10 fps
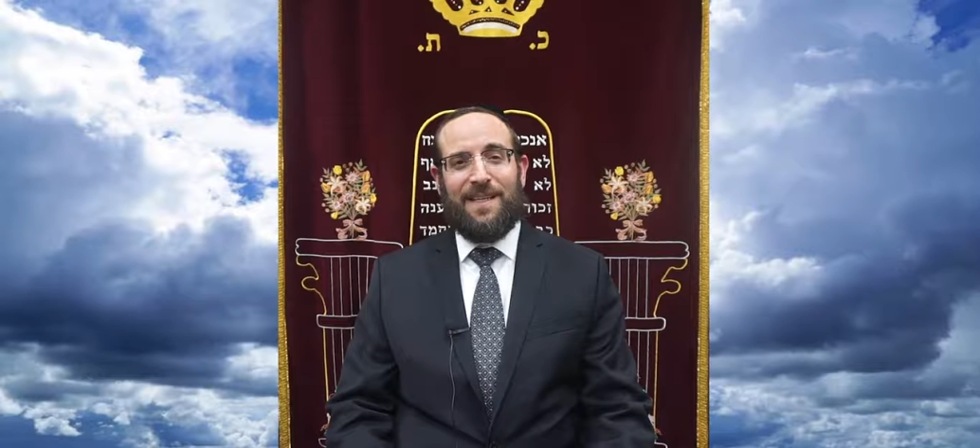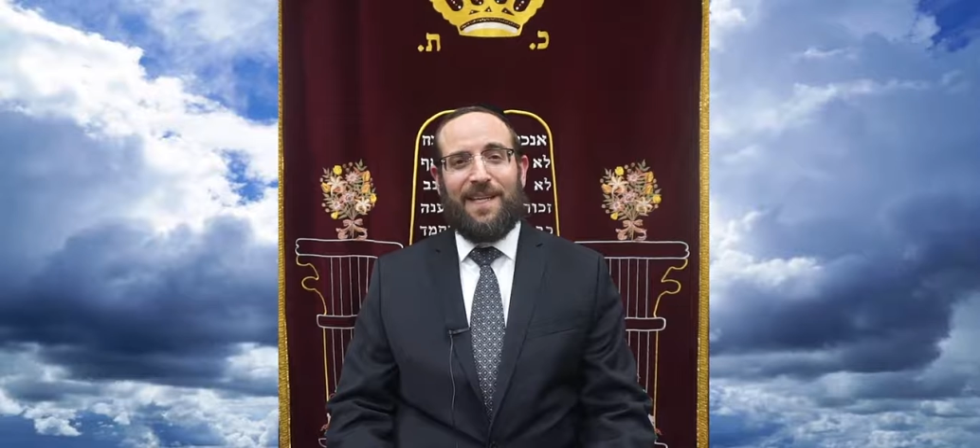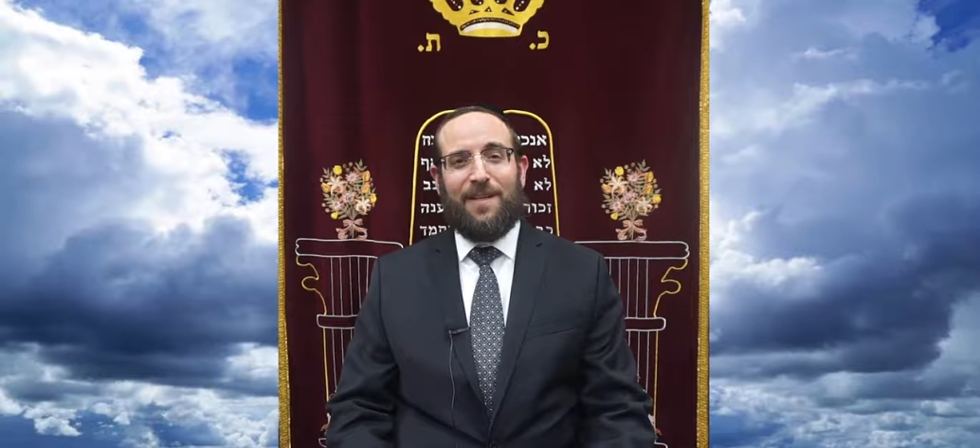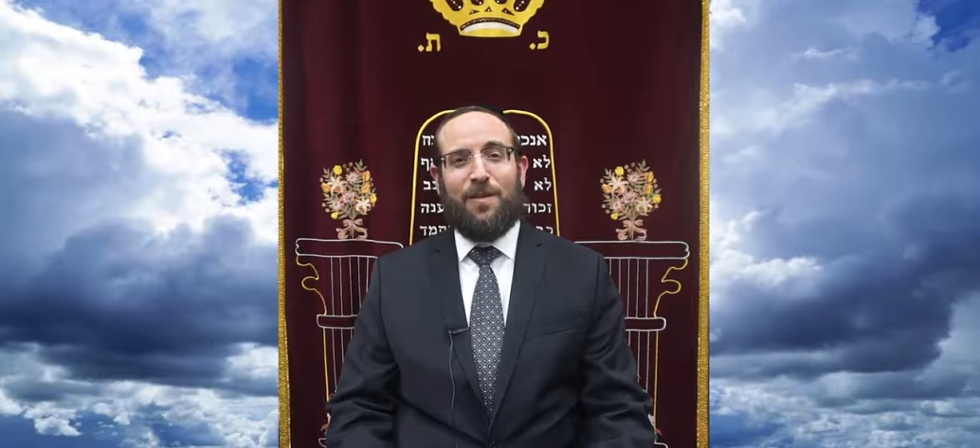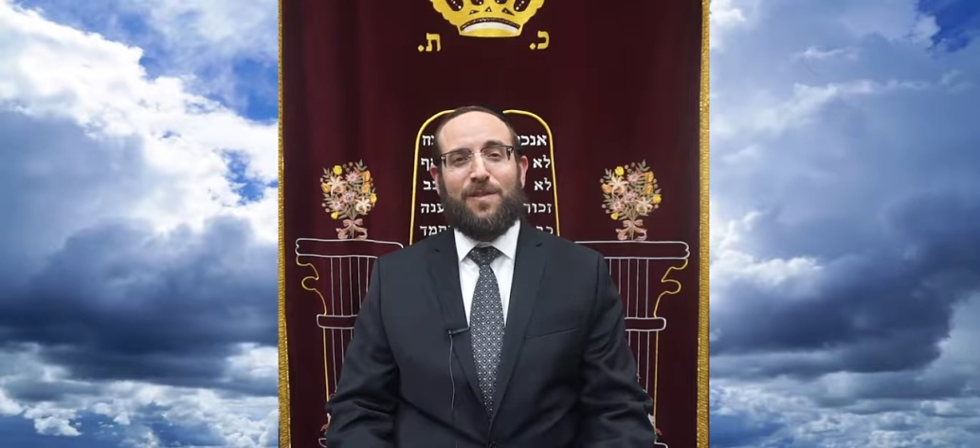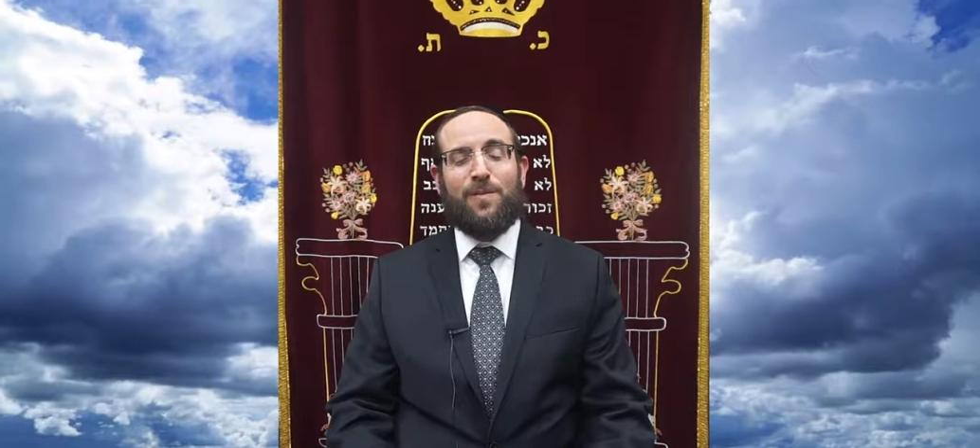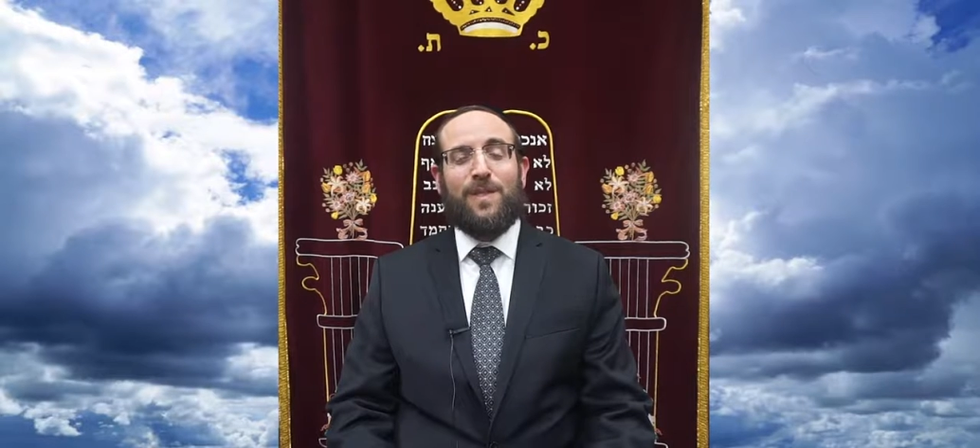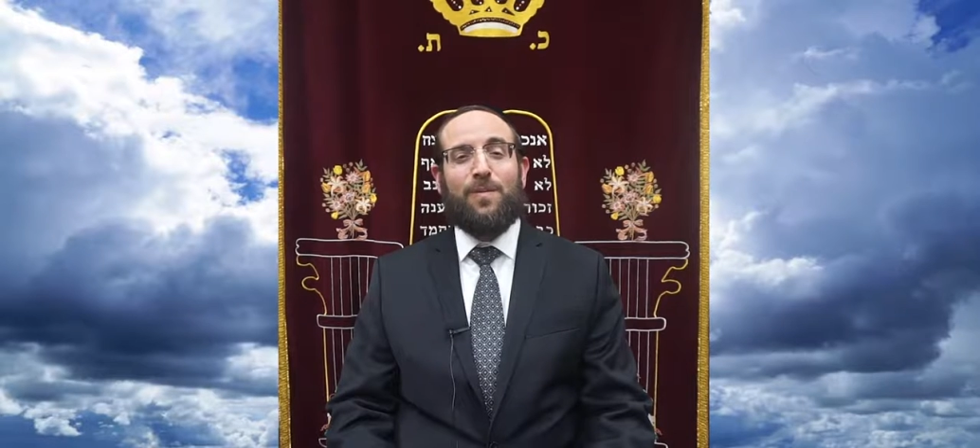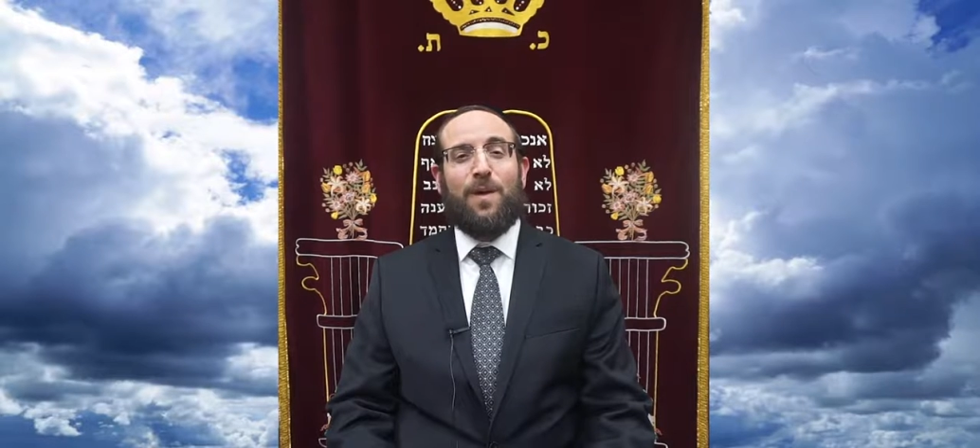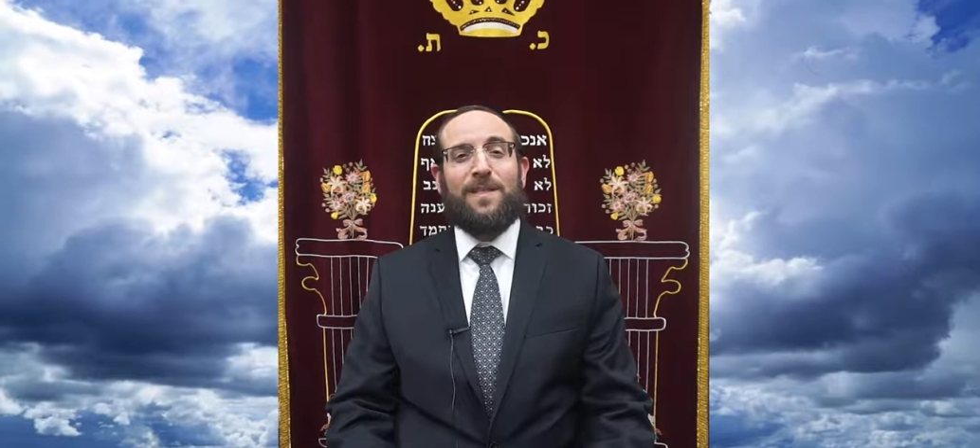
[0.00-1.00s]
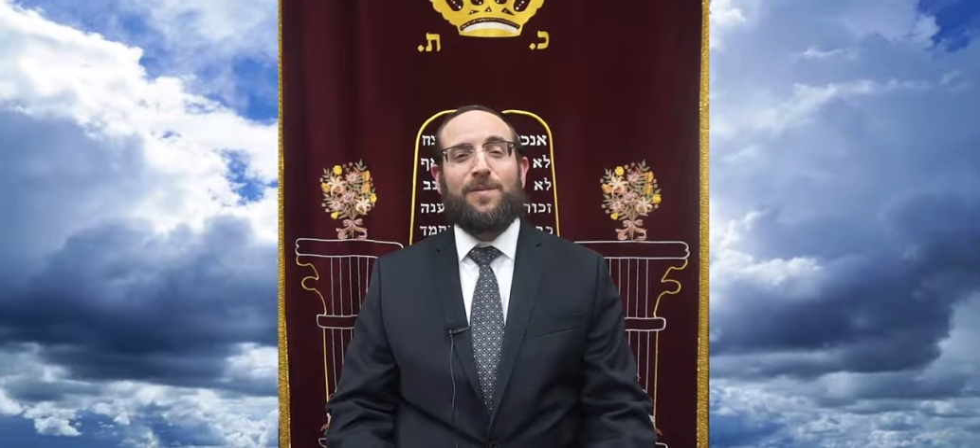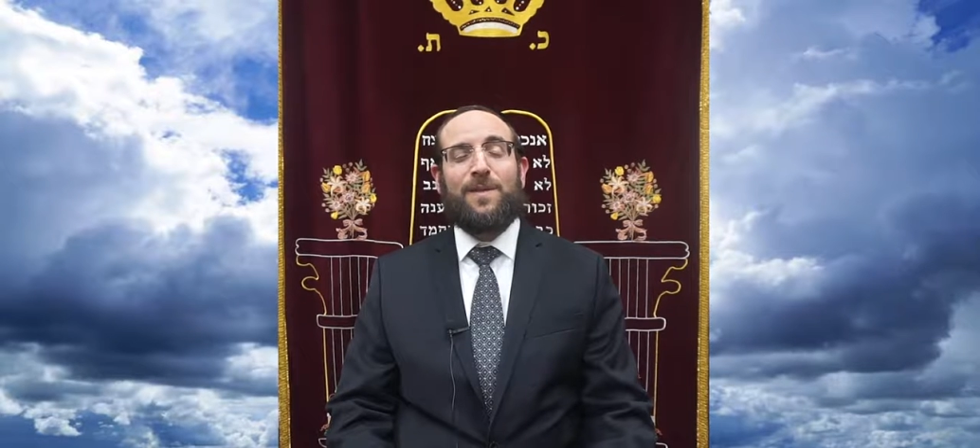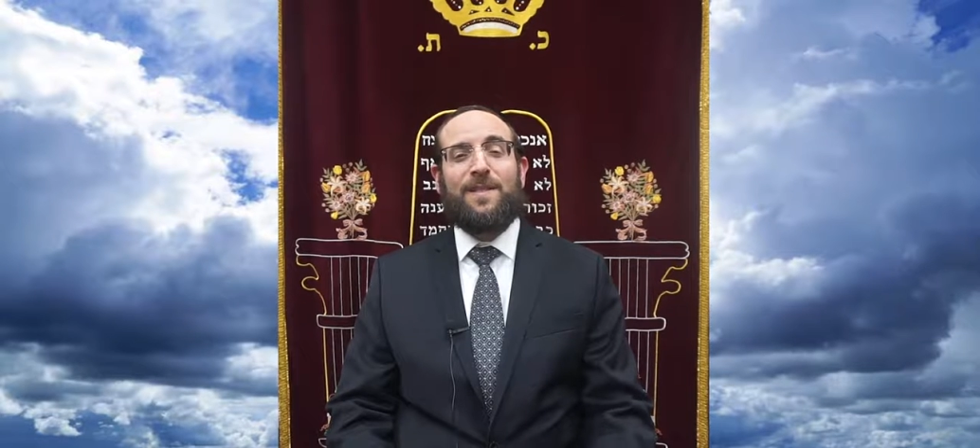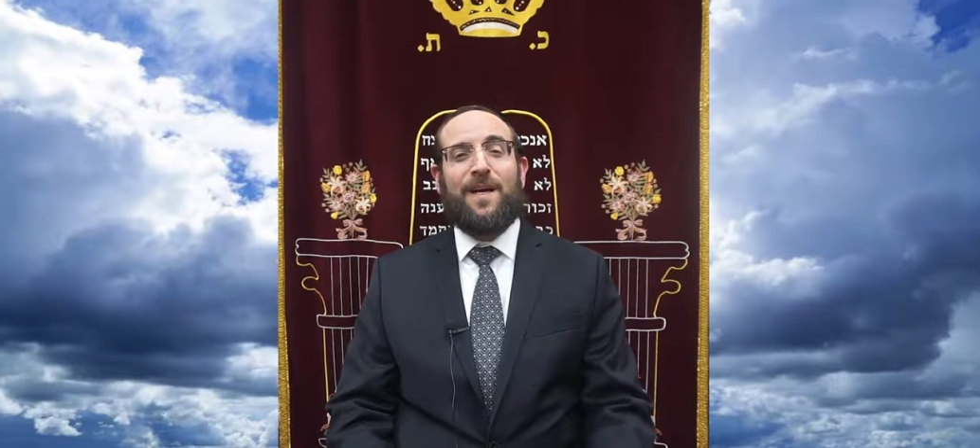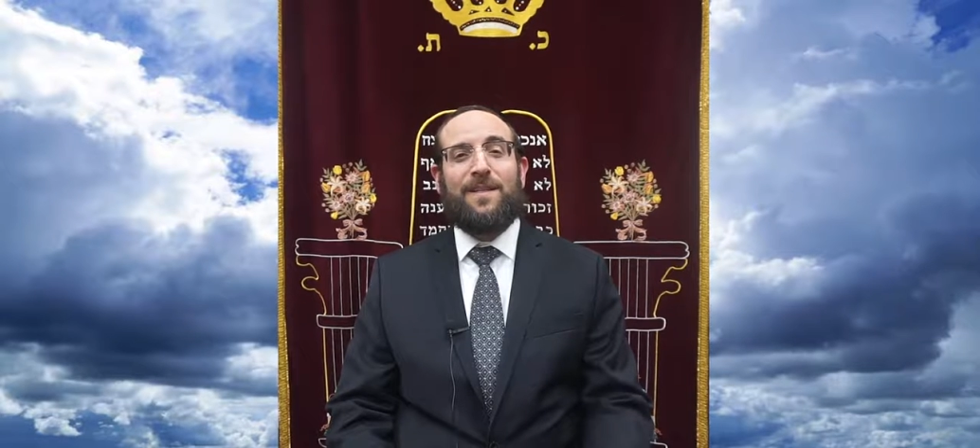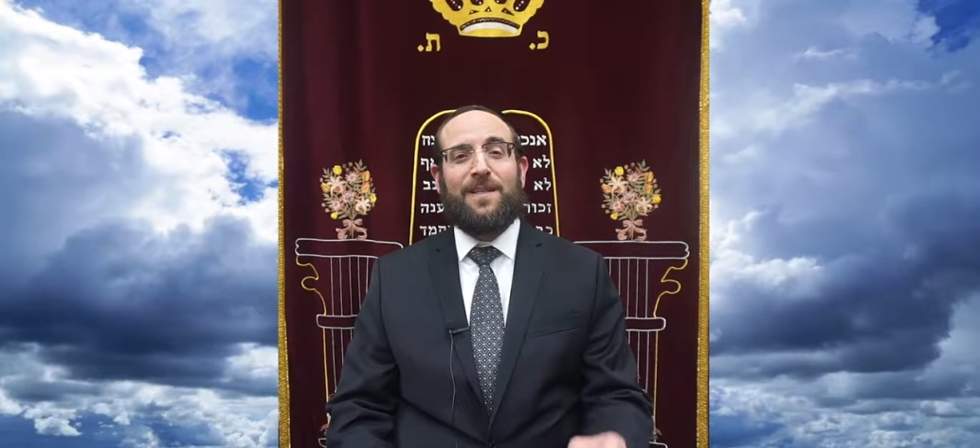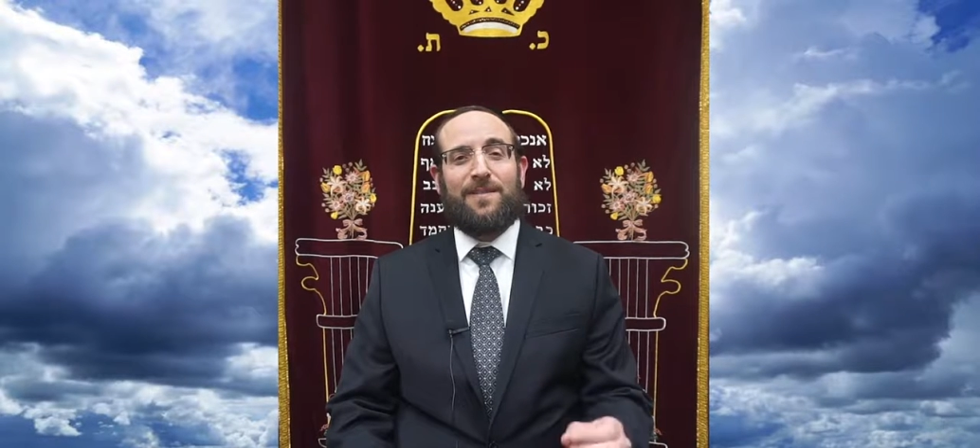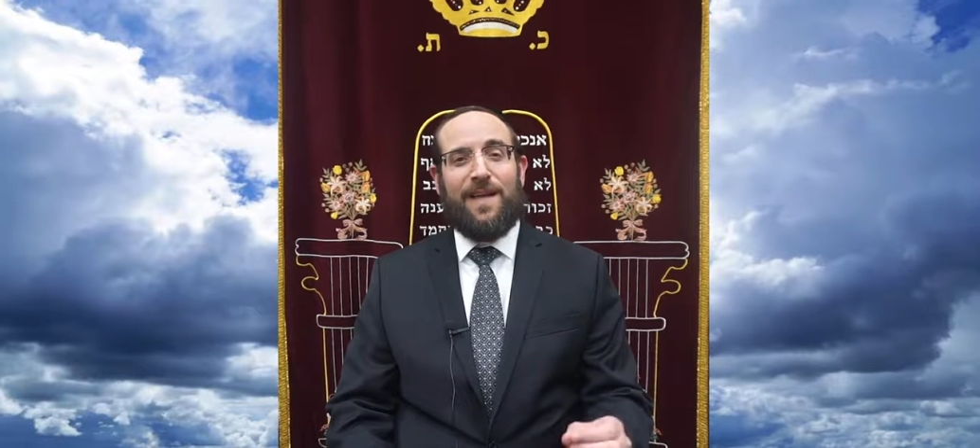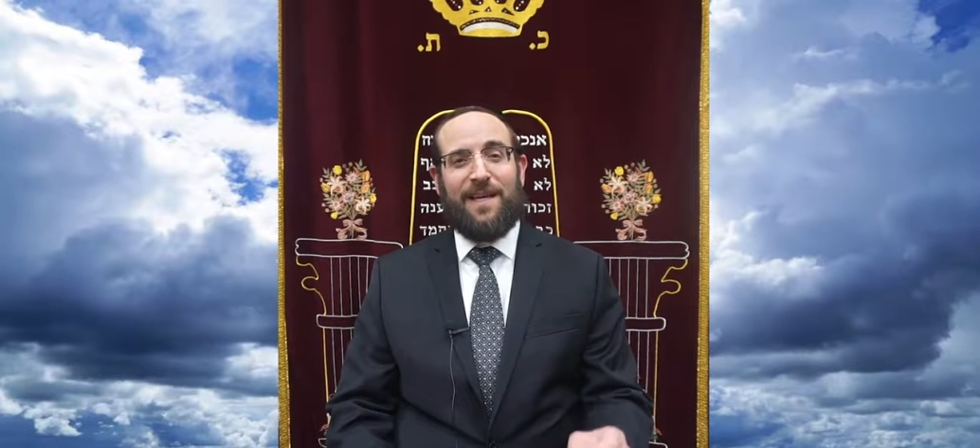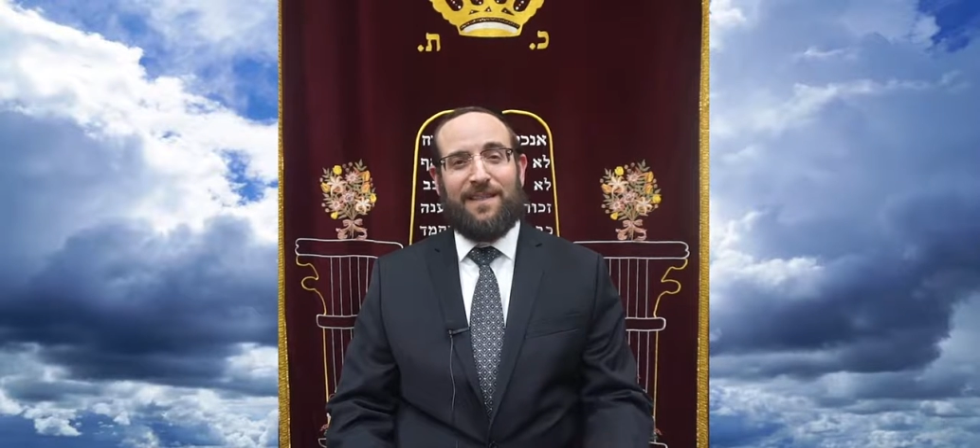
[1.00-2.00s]
He knows which ones were done
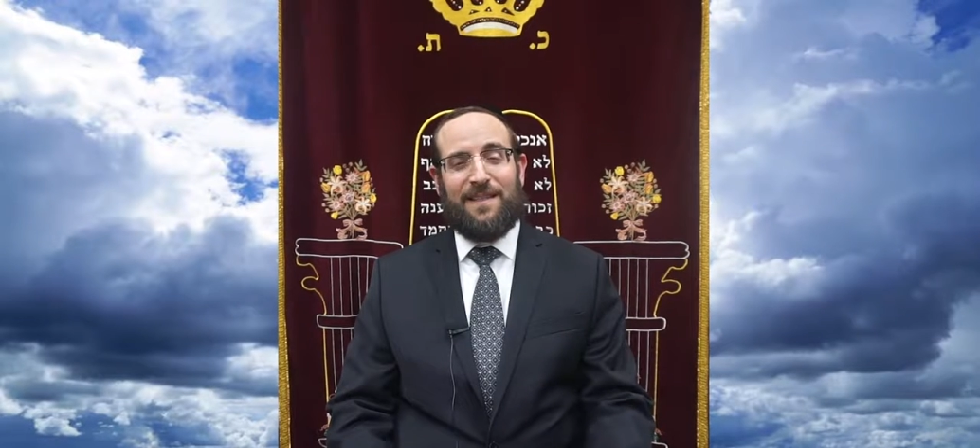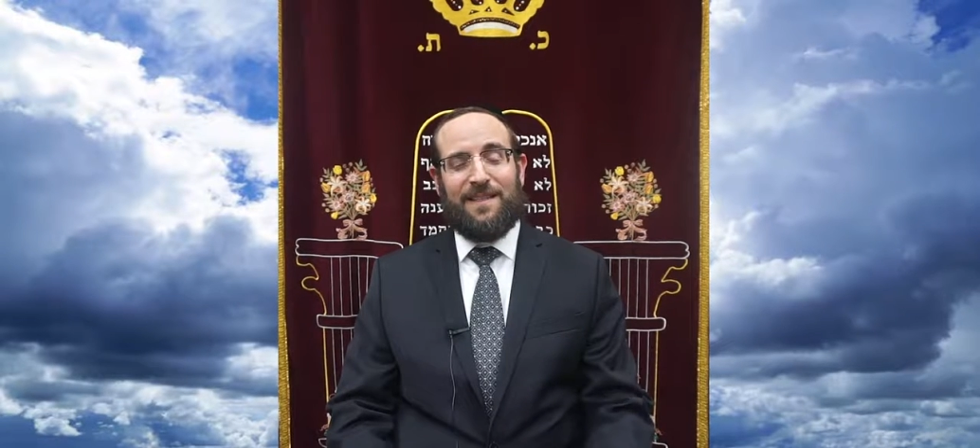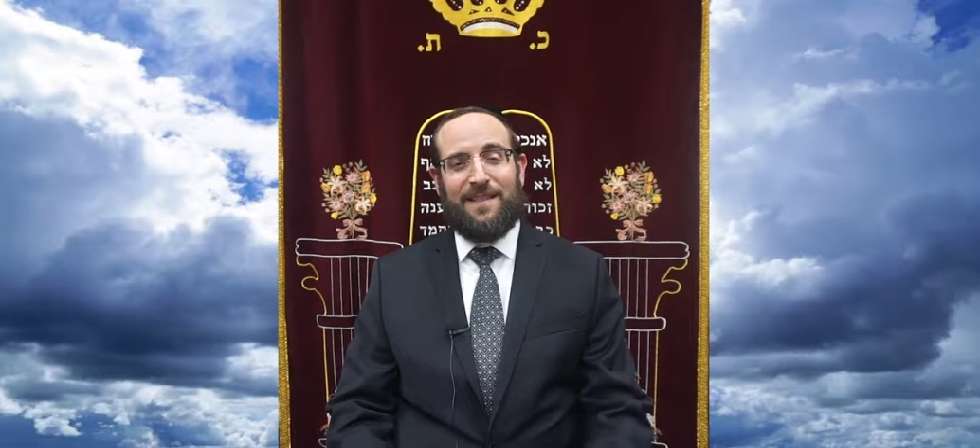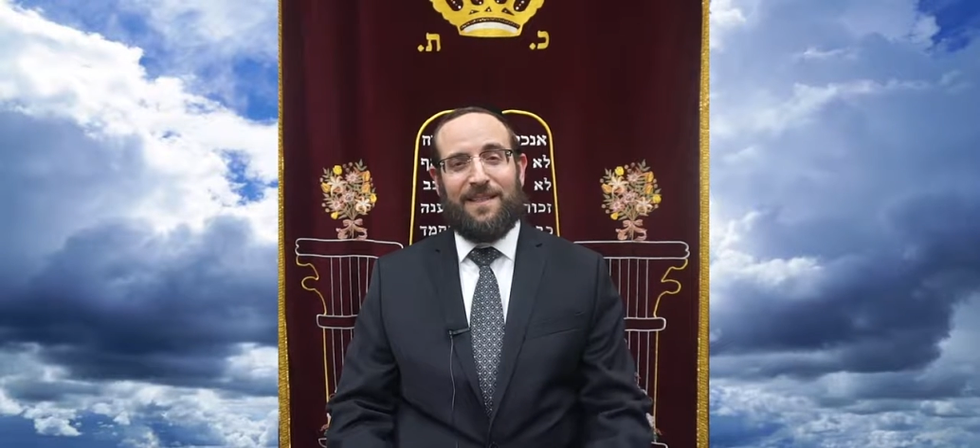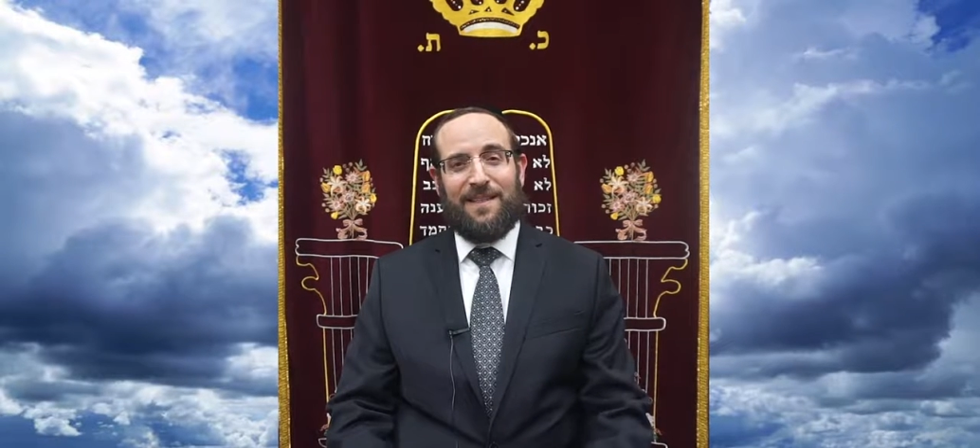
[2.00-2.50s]
correctly.